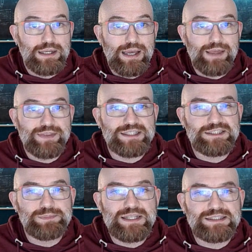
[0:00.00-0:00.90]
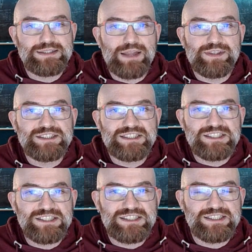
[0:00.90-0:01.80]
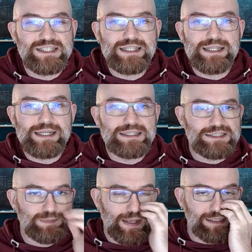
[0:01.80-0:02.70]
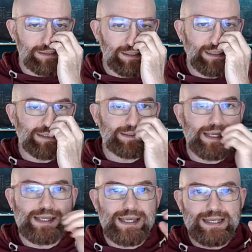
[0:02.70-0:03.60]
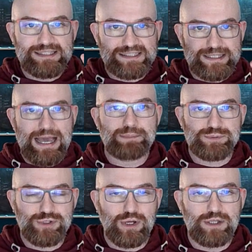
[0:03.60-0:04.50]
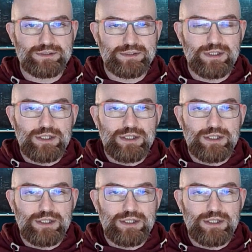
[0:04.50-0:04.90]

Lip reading: And this means that the Sygygy is basically taking a snapshot